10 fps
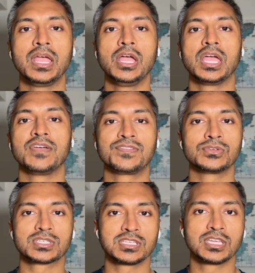If you
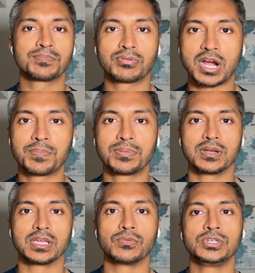sleep
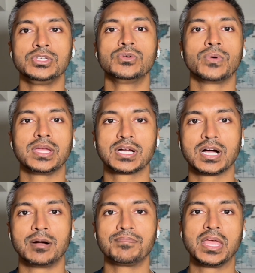properly, when you wake
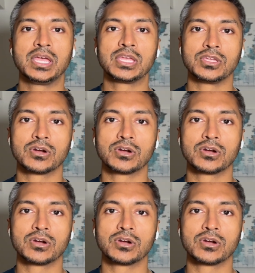up, your